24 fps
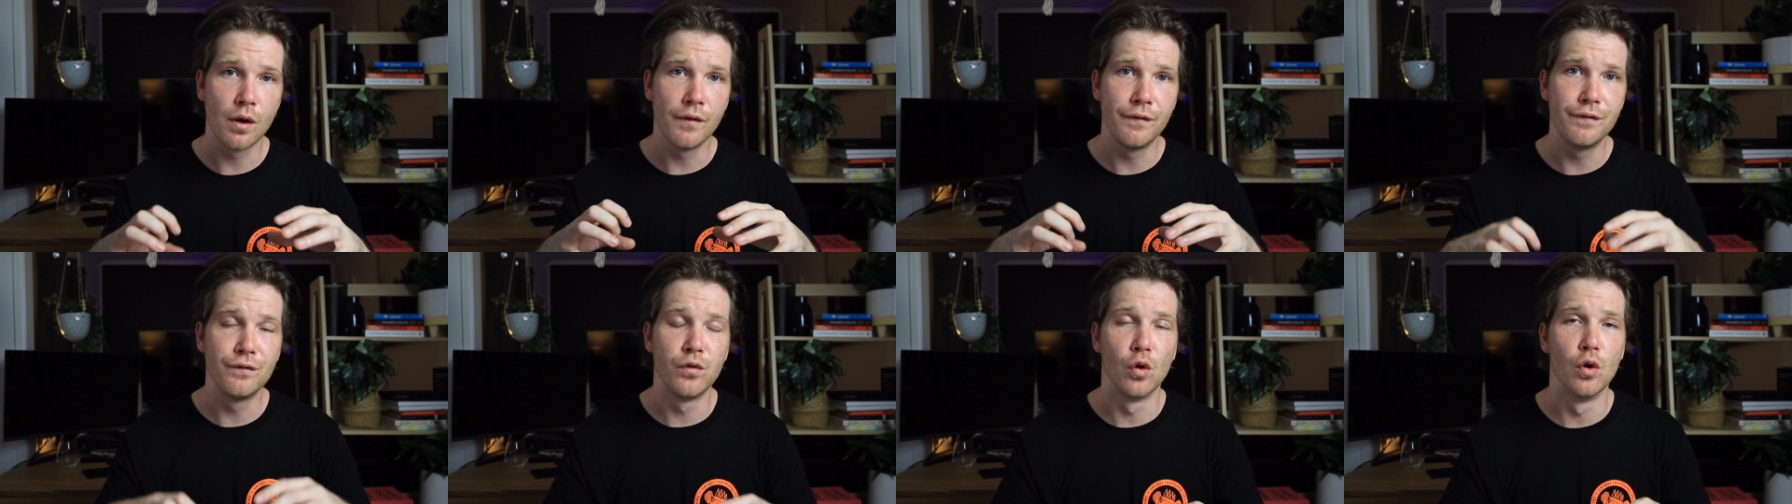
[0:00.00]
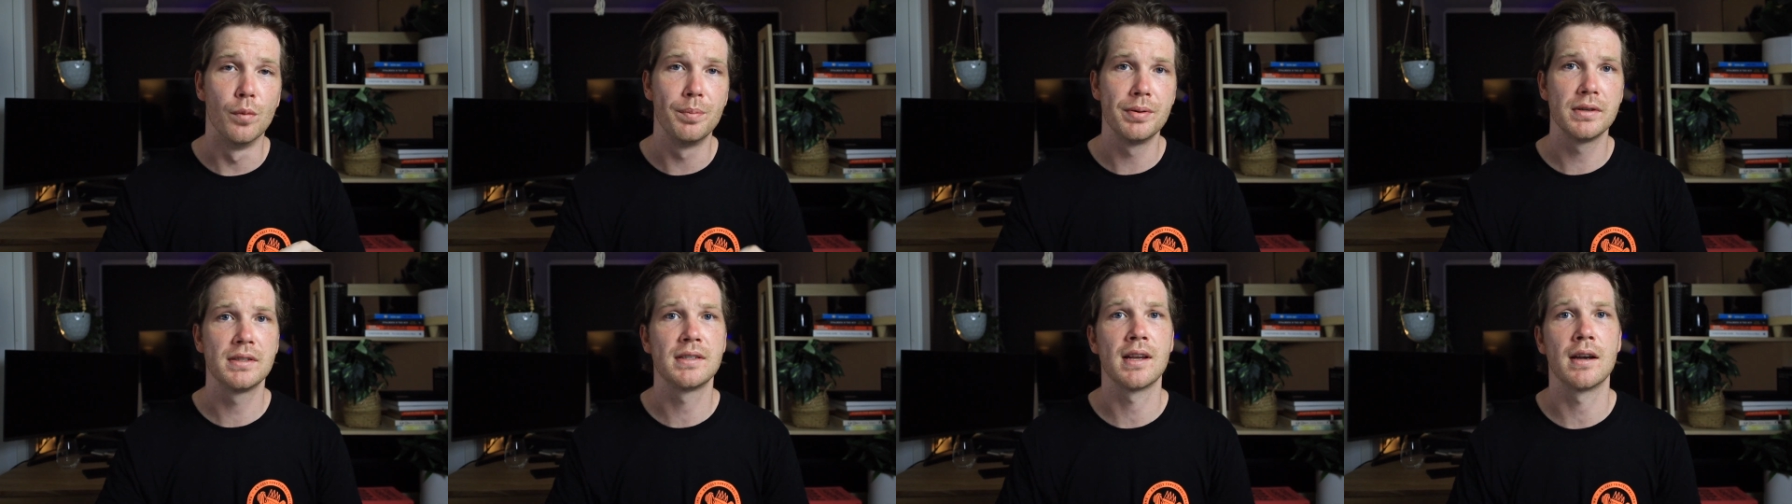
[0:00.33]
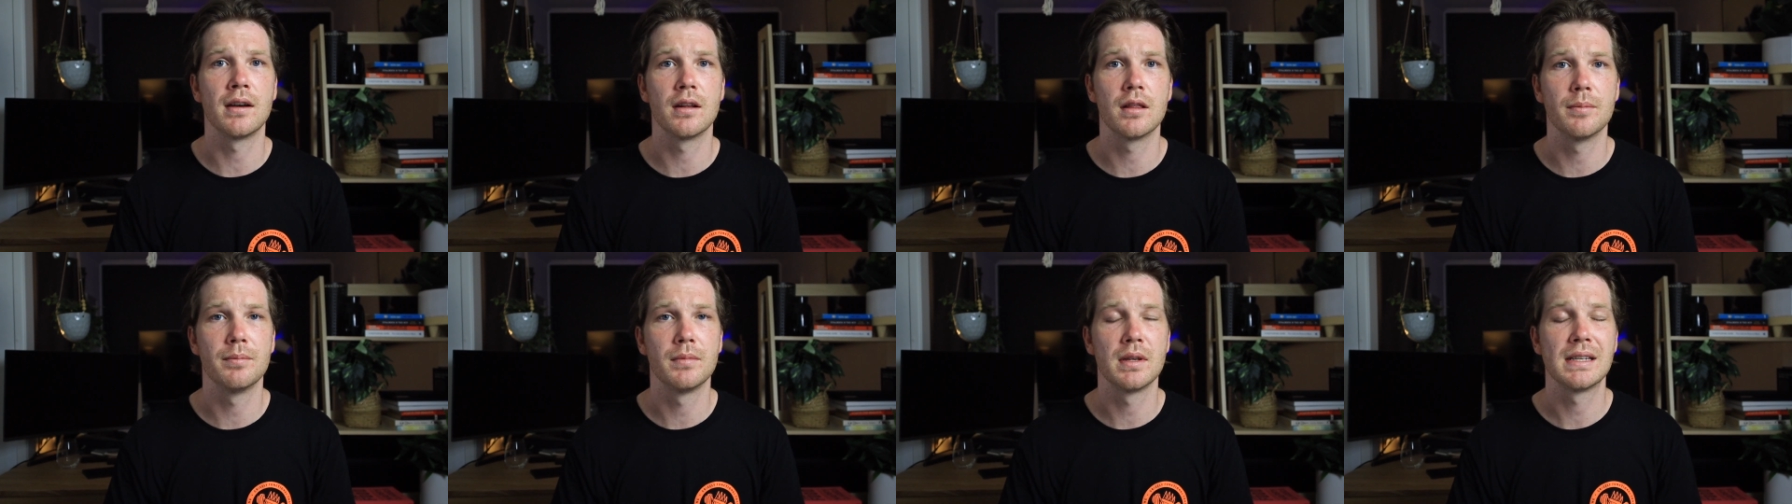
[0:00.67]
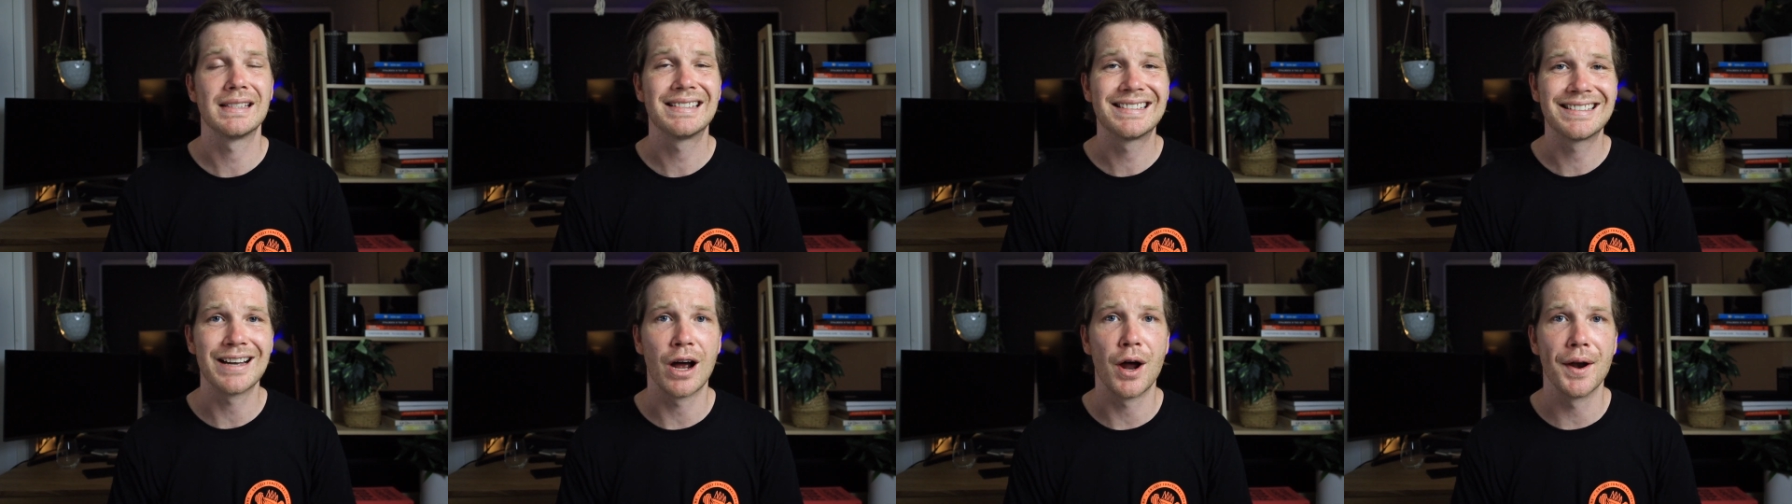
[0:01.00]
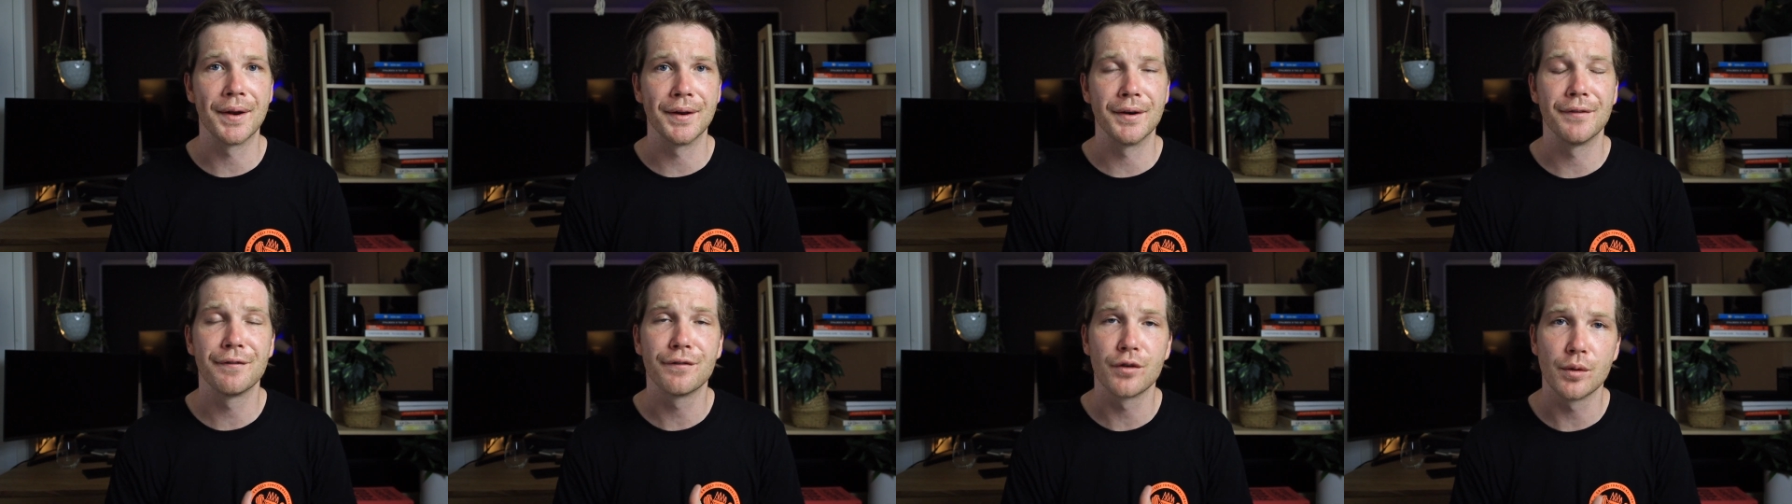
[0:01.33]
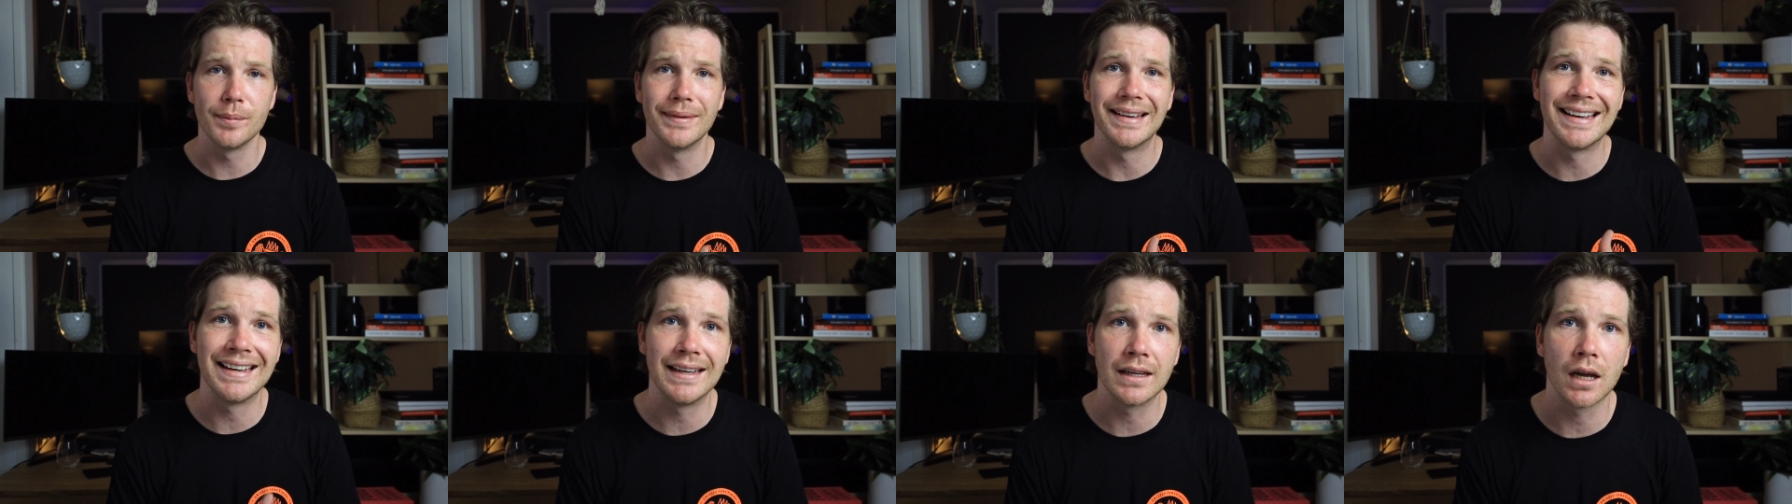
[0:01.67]
4% of them started
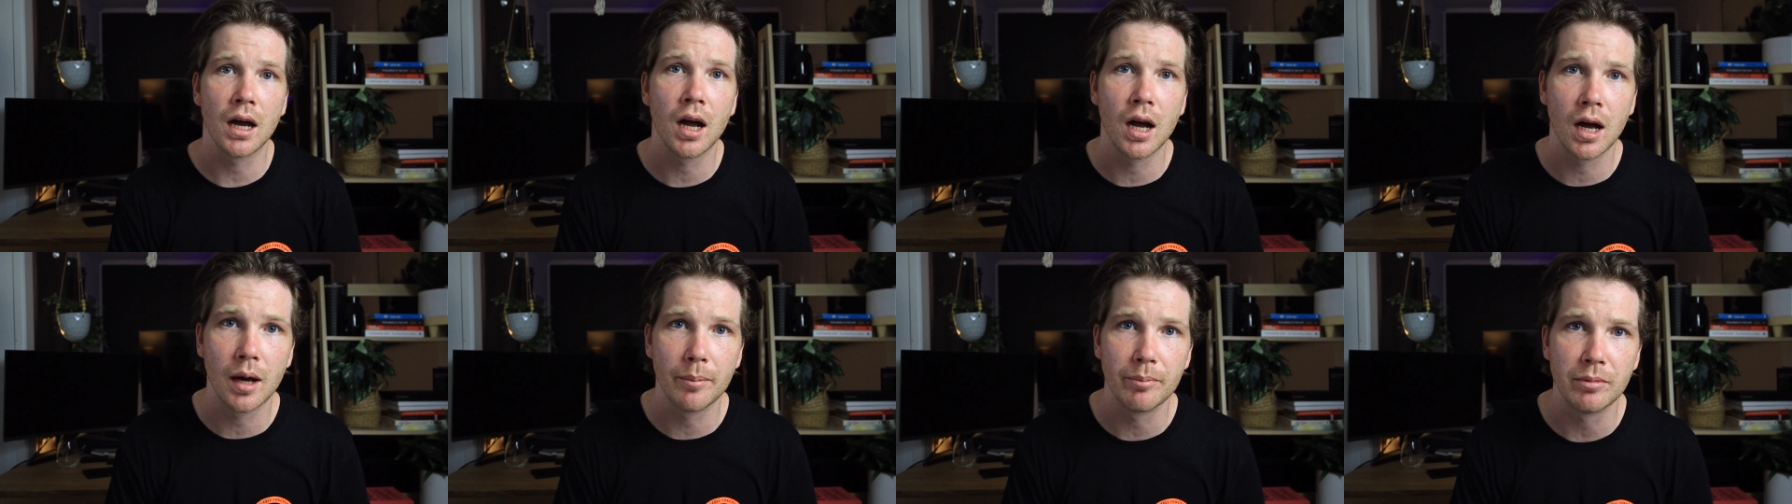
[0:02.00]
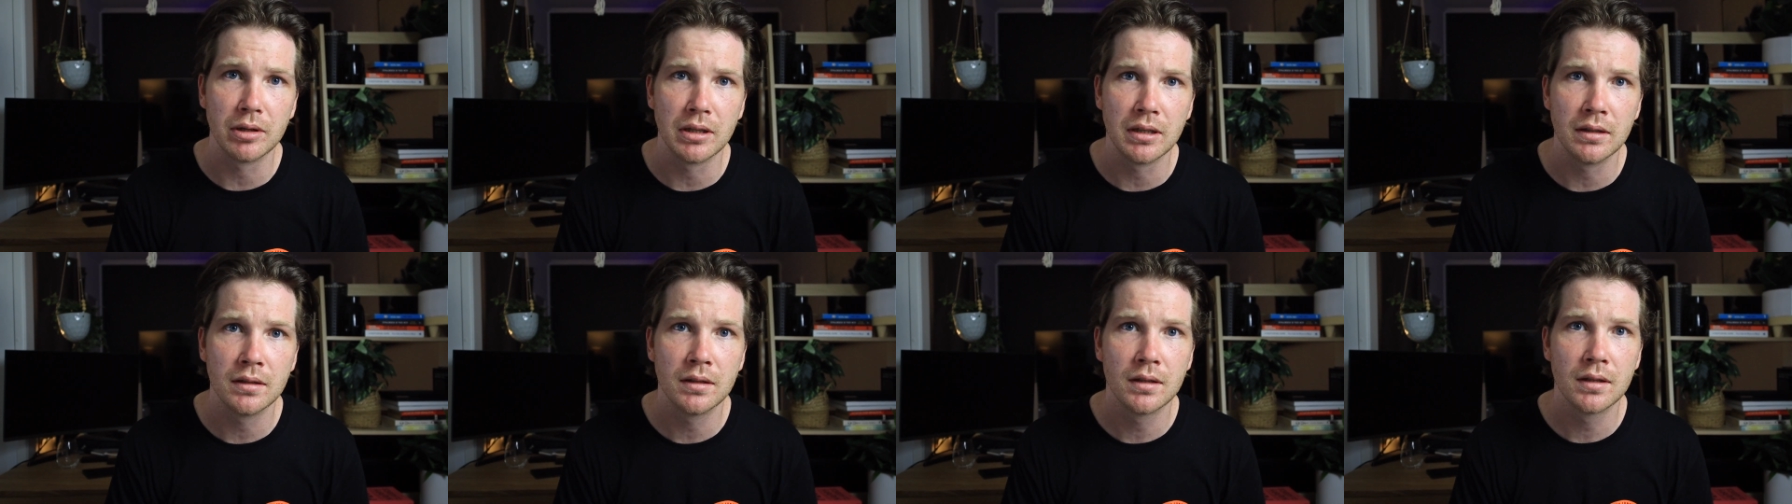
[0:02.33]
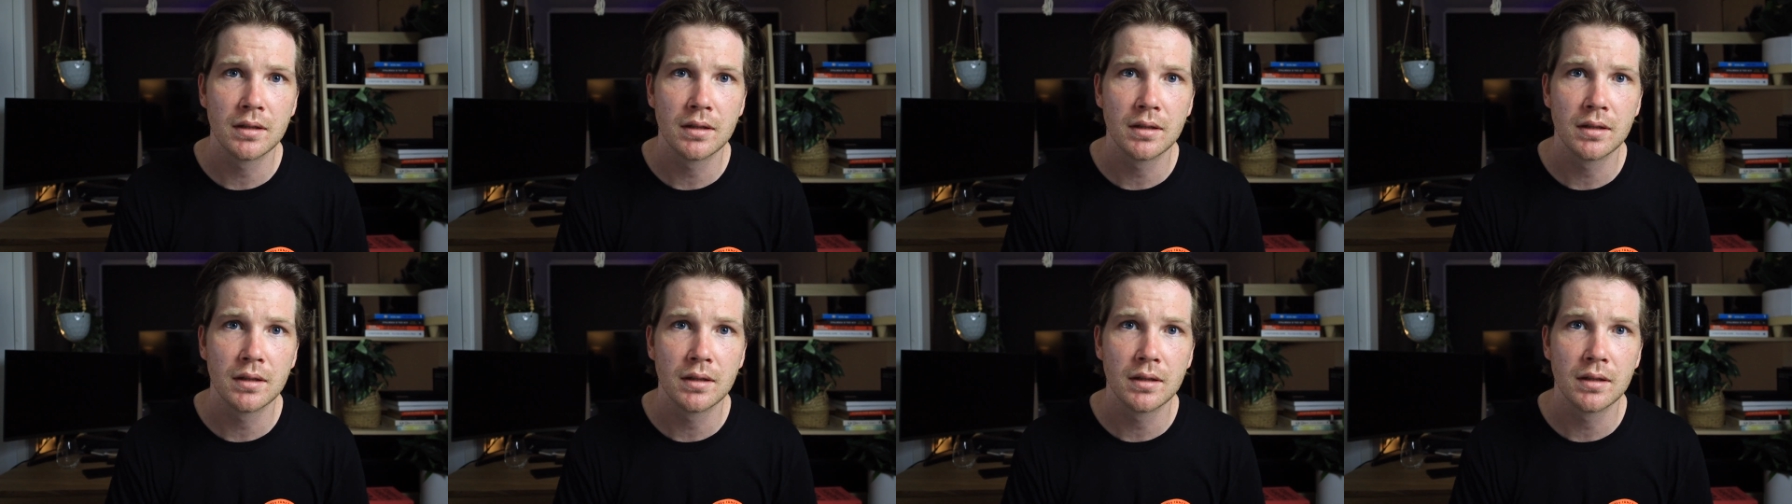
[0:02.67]
from eHarmony.